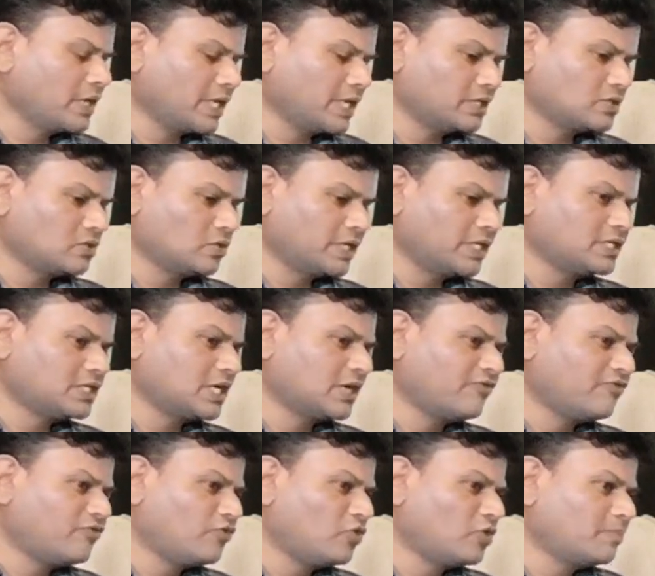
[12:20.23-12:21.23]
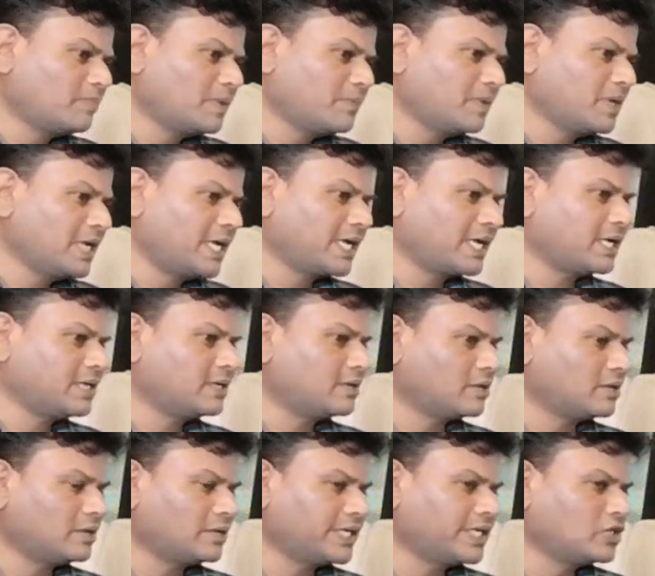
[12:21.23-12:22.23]
Okay, so instead of 4 people, I
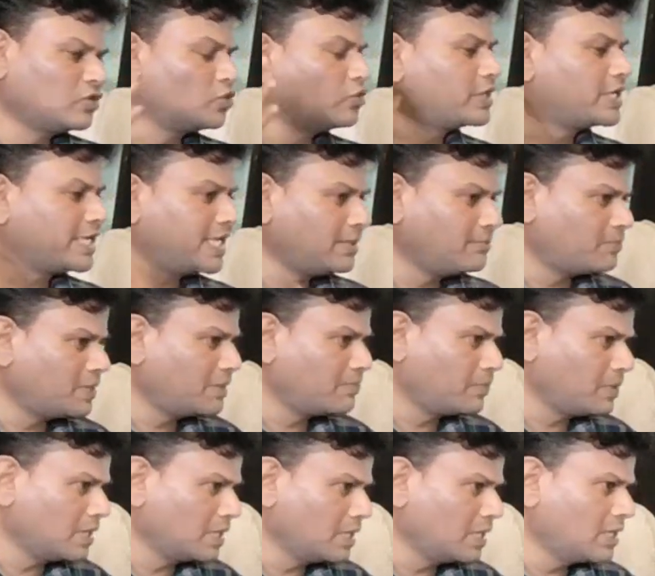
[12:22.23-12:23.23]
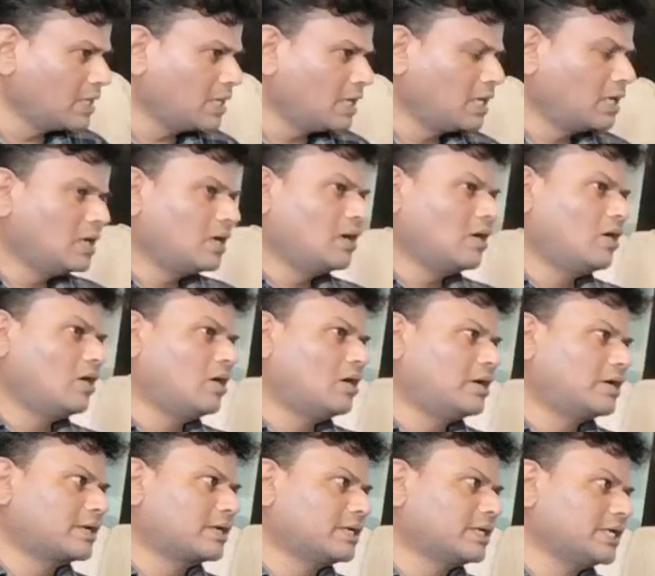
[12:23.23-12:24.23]
can include 10 people.
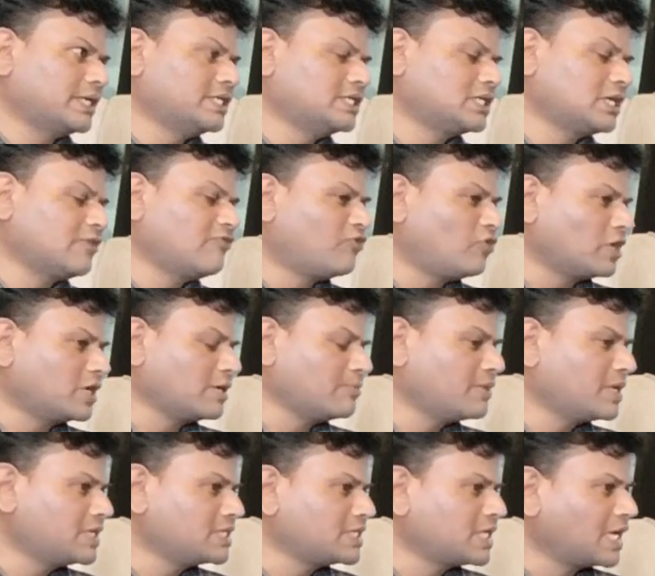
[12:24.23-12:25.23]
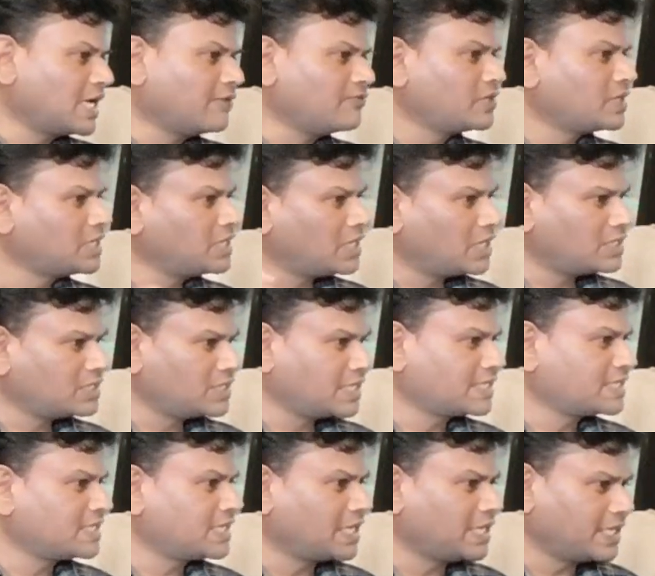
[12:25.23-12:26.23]
Or instead of 40 minutes, I have 3 hours
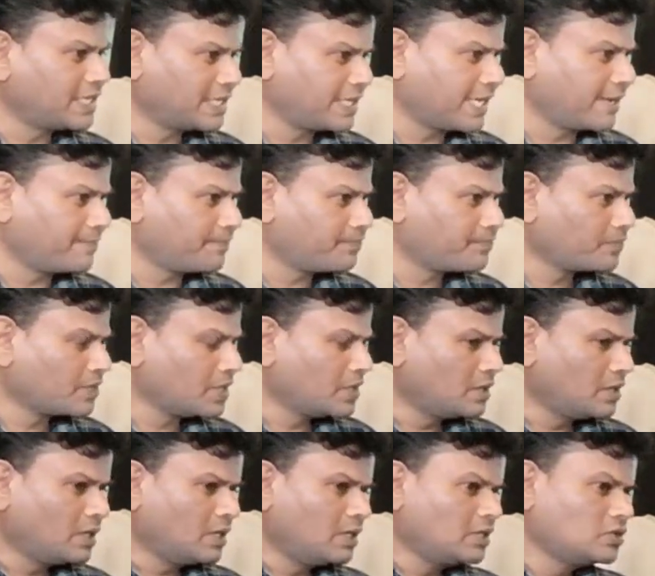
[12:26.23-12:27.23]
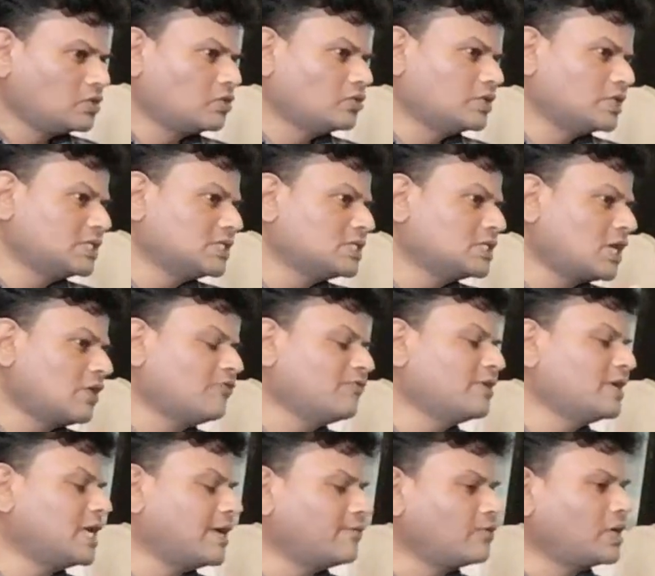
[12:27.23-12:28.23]
extended time. So this is how
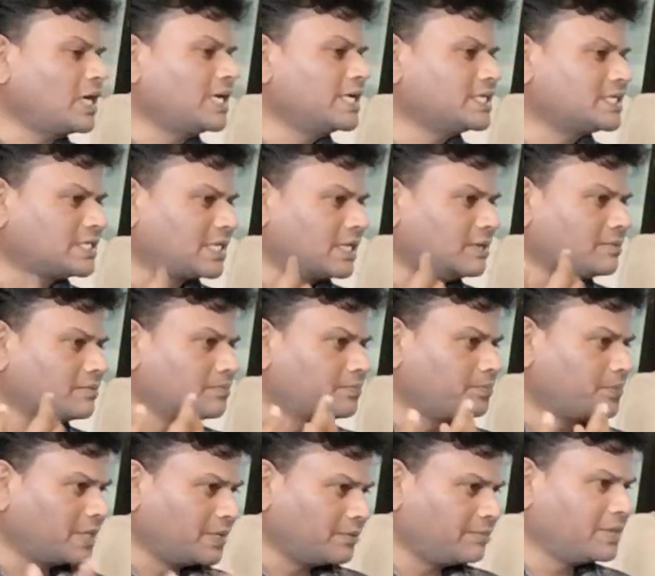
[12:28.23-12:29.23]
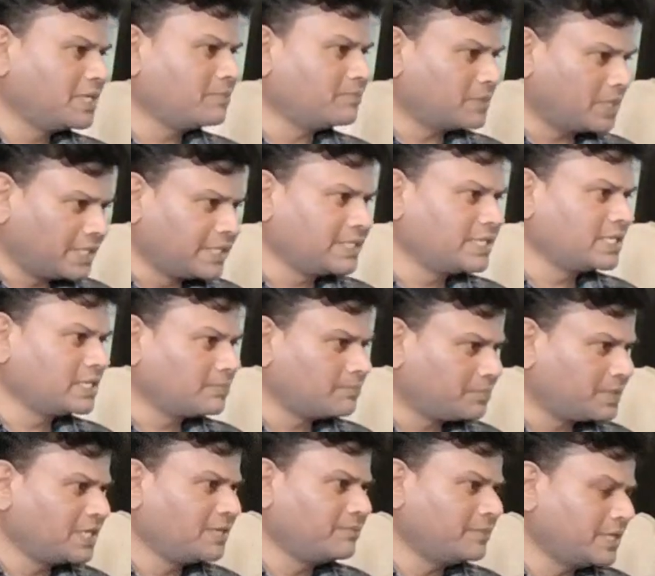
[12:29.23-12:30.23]
we'll have to understand premium,
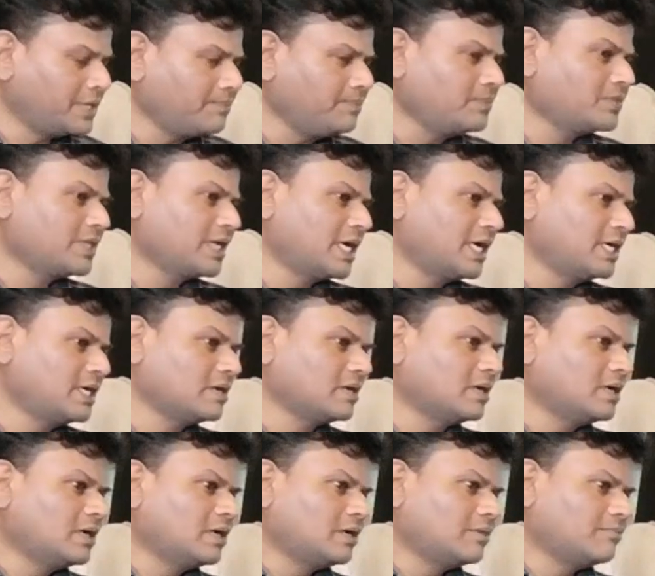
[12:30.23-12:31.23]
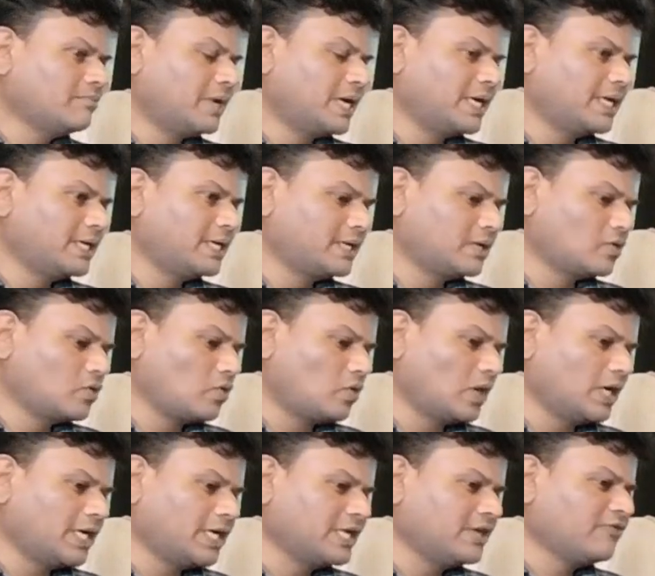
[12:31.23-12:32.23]
LinkedIn Premium, that my
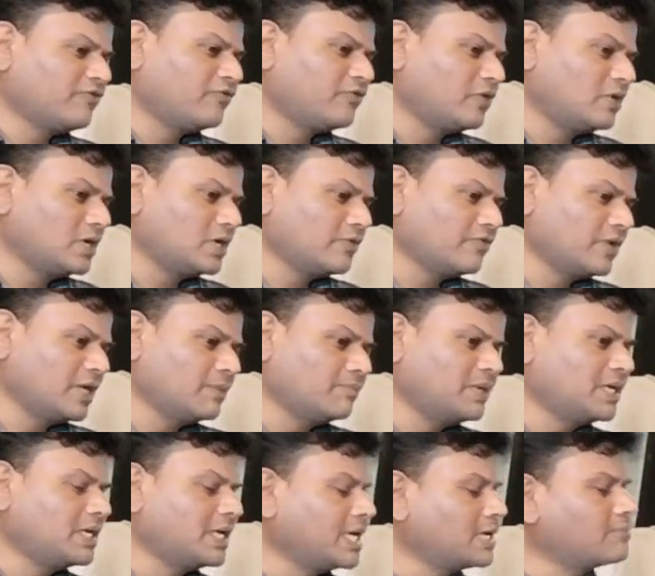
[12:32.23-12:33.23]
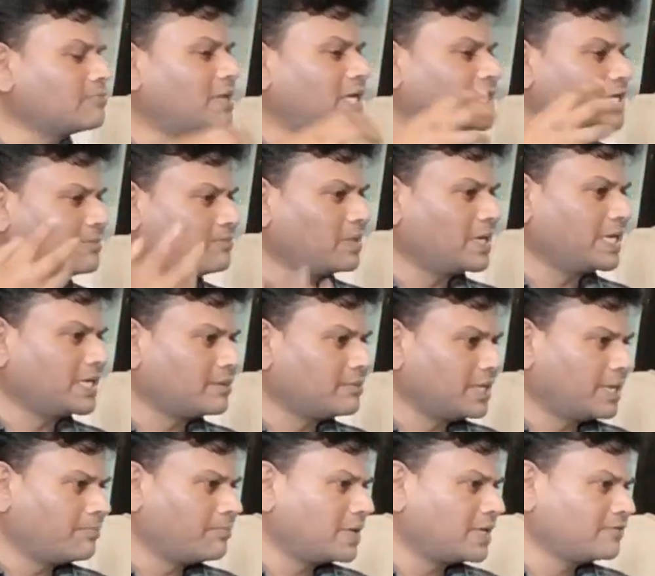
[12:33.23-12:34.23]
quality of work will be get multiplied.
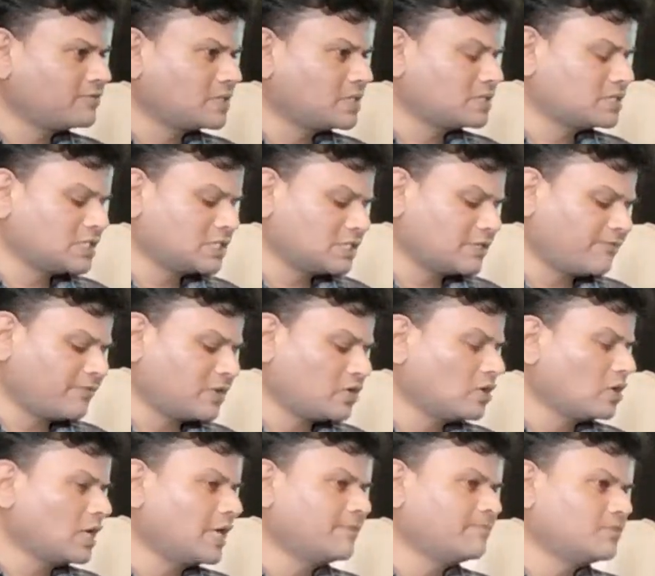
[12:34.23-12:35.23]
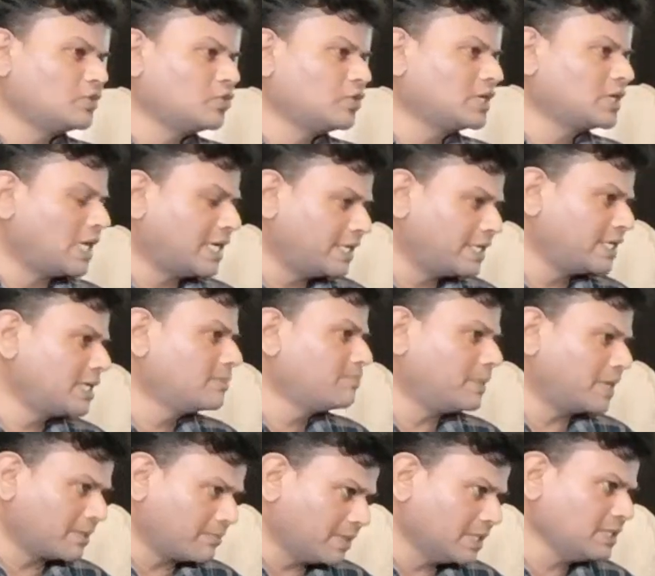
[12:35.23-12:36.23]
Number of searches, if at all I'm doing
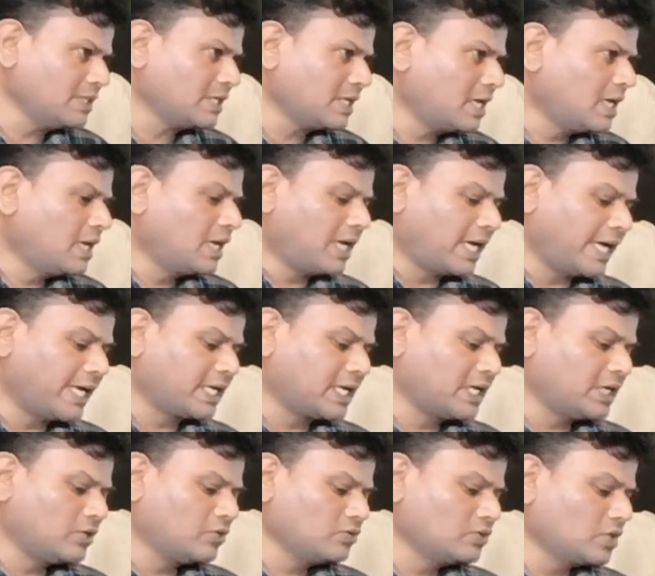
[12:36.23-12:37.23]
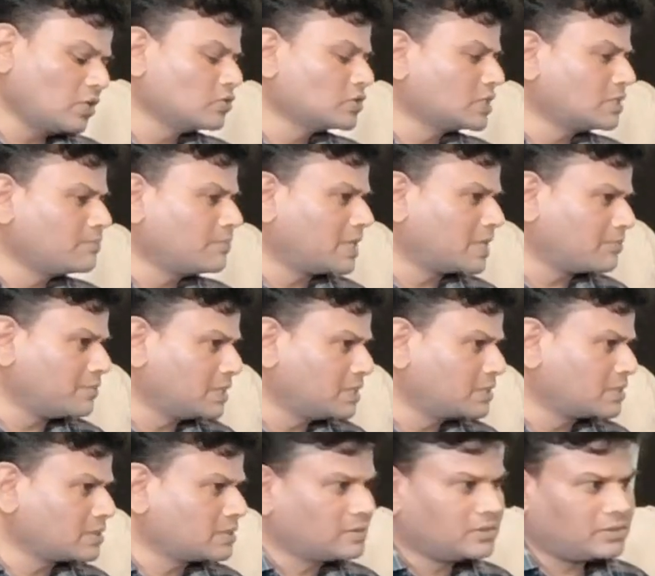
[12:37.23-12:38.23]
100 per month, I can do 1,000 per
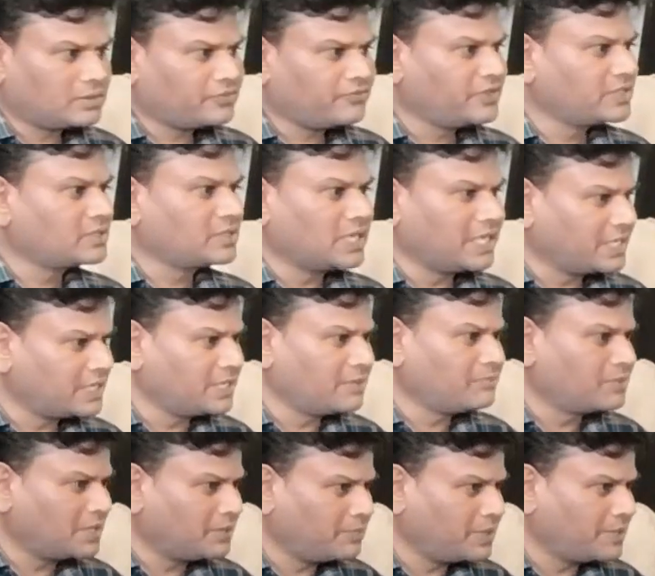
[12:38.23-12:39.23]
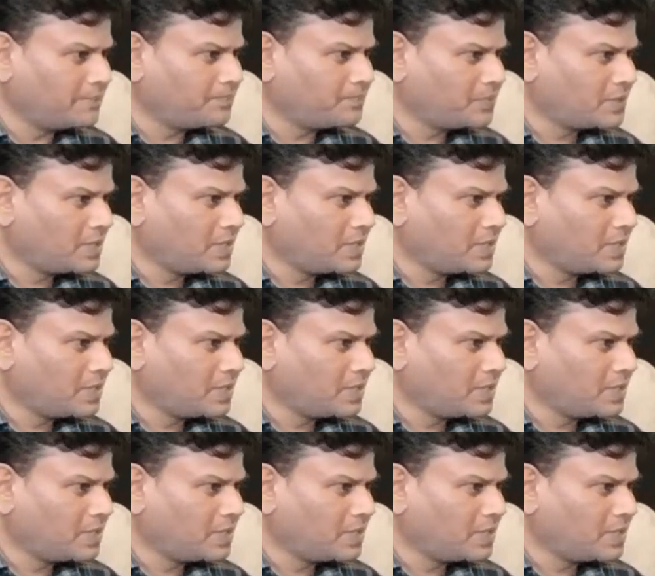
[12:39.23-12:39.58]
month with the LinkedIn Premium.